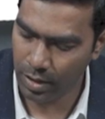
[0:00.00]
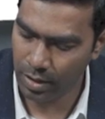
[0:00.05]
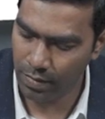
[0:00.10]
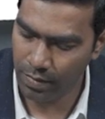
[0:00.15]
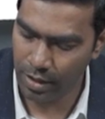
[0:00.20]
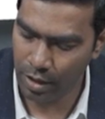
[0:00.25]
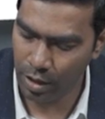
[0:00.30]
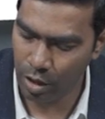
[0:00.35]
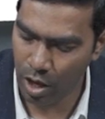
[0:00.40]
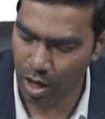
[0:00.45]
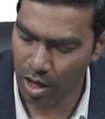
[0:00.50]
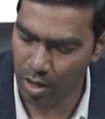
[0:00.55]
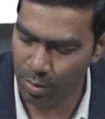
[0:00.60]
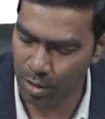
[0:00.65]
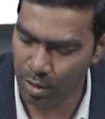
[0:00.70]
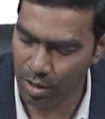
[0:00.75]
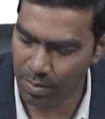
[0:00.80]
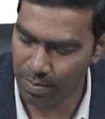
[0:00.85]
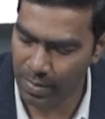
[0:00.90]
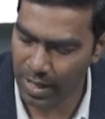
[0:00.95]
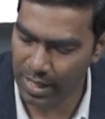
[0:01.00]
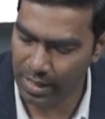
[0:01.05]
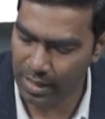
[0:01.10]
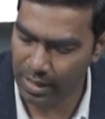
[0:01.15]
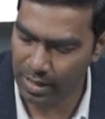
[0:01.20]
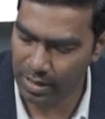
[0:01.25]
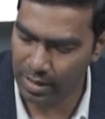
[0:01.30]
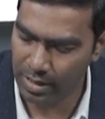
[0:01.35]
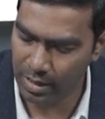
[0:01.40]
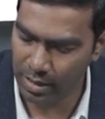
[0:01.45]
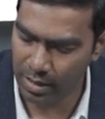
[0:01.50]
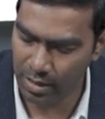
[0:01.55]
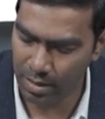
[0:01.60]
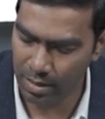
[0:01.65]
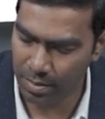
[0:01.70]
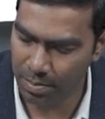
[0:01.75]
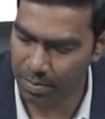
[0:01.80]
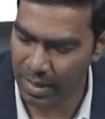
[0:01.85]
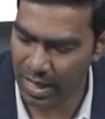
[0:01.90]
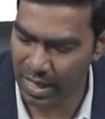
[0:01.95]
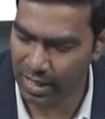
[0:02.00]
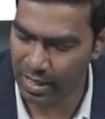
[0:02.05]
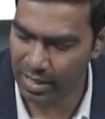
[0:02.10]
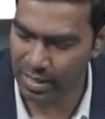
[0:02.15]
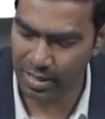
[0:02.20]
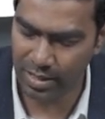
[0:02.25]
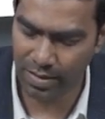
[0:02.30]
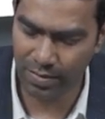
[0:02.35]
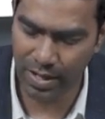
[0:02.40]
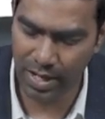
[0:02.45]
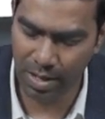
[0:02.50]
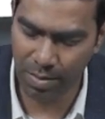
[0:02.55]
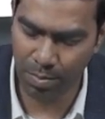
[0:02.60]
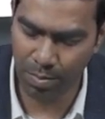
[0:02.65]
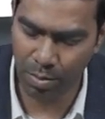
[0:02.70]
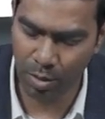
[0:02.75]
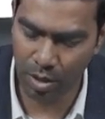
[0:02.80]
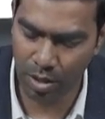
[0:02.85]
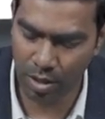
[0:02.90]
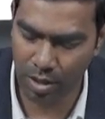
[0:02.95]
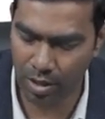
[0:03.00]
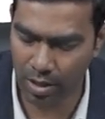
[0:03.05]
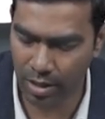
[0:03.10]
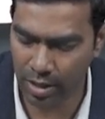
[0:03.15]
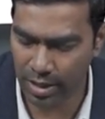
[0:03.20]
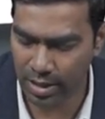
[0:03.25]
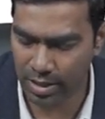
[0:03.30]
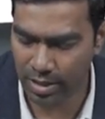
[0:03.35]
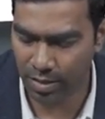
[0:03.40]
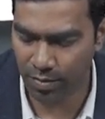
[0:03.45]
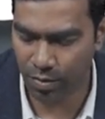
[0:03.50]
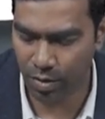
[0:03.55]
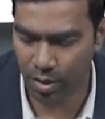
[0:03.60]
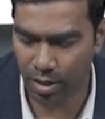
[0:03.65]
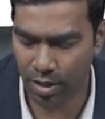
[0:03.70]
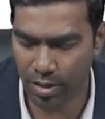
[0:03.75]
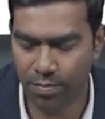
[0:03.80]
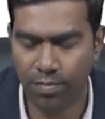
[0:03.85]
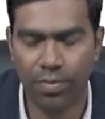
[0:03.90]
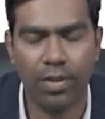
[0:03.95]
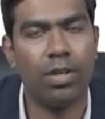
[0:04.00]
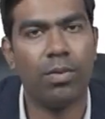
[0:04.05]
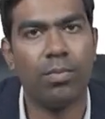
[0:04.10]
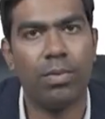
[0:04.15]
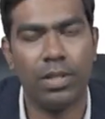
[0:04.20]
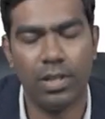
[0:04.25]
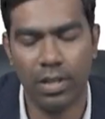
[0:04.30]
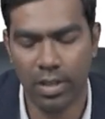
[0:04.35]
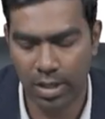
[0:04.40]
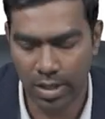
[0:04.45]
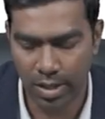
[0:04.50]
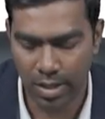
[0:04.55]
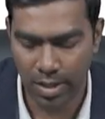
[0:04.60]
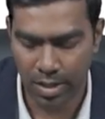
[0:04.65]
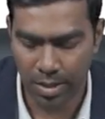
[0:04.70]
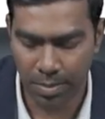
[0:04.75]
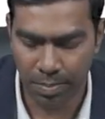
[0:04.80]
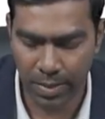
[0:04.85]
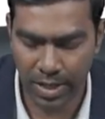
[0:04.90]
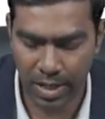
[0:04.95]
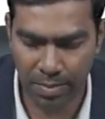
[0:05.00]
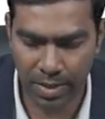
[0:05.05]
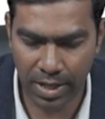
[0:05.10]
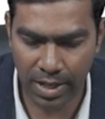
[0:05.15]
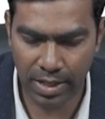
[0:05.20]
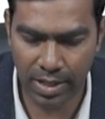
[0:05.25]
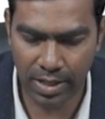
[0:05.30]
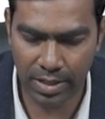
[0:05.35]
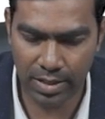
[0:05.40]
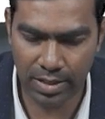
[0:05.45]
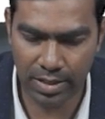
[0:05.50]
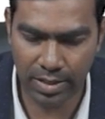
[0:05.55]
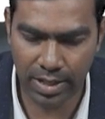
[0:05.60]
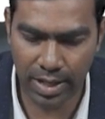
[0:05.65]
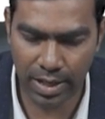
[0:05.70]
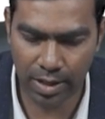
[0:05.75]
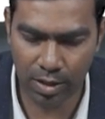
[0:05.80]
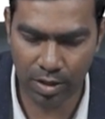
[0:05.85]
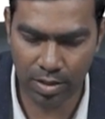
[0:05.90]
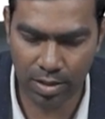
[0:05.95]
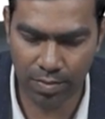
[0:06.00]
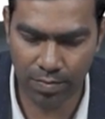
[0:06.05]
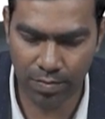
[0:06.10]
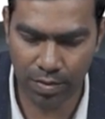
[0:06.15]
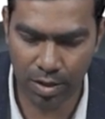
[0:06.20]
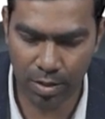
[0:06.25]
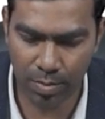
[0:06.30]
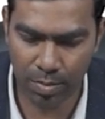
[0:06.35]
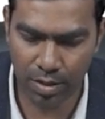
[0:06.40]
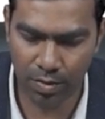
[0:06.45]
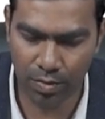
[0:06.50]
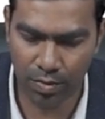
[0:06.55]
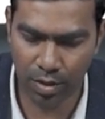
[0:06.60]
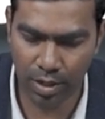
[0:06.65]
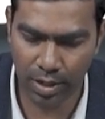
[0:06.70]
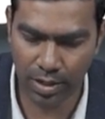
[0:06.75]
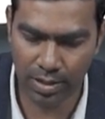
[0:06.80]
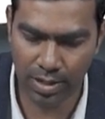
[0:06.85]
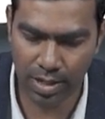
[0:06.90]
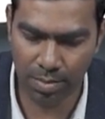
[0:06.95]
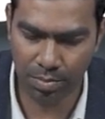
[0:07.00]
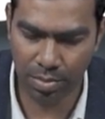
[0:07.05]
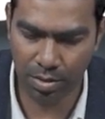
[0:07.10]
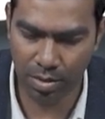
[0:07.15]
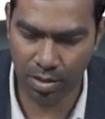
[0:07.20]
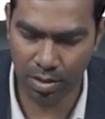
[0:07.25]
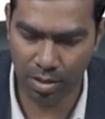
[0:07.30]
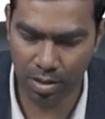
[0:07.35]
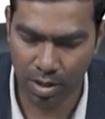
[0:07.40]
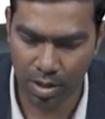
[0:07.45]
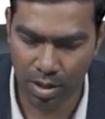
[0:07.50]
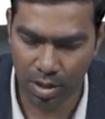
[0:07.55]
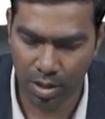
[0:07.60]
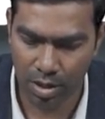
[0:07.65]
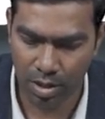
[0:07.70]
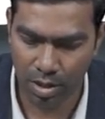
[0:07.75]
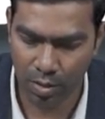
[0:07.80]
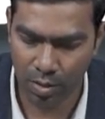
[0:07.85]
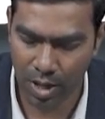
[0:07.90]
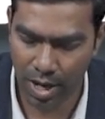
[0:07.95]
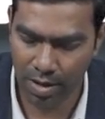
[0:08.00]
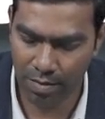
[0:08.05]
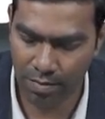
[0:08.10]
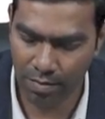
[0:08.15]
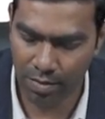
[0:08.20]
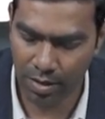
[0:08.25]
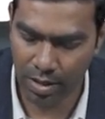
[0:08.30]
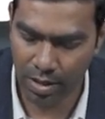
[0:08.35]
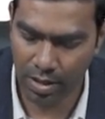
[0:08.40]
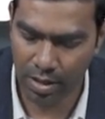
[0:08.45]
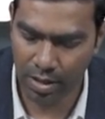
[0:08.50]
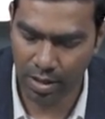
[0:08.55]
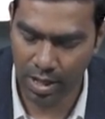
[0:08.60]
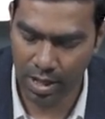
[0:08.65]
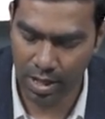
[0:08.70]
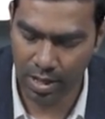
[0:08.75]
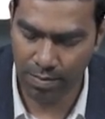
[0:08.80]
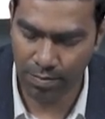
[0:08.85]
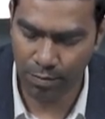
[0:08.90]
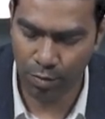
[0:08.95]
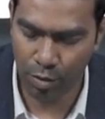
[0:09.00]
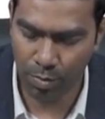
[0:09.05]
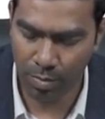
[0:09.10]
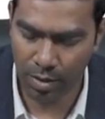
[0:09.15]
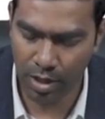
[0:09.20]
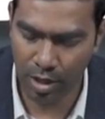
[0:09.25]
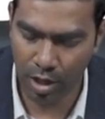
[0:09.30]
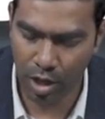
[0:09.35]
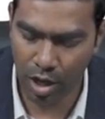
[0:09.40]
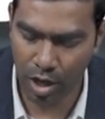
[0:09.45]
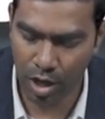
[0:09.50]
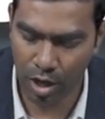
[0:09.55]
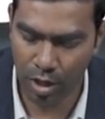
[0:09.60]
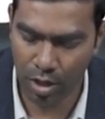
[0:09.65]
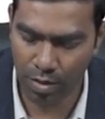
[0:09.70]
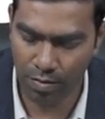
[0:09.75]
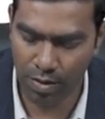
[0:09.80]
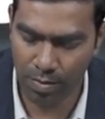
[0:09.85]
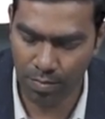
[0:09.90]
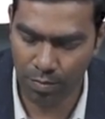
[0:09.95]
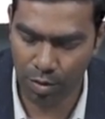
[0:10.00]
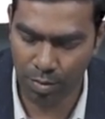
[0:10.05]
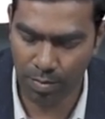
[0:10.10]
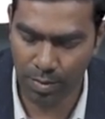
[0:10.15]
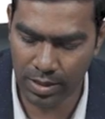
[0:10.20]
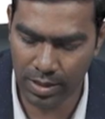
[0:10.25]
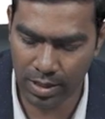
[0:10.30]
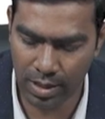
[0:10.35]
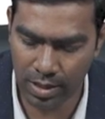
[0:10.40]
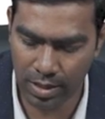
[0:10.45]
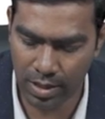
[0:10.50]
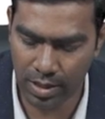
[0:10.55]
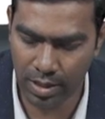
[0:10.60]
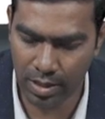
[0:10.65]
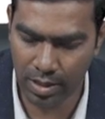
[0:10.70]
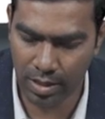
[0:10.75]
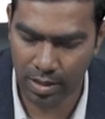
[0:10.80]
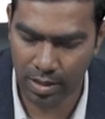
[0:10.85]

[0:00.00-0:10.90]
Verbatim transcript: When you call about the malignancy, malignancy is a very important reason for a lymphadenopathy. Many malignancies can cause lymphadenopathy. For example, you have a lymphoma, lot of lymphomas are there,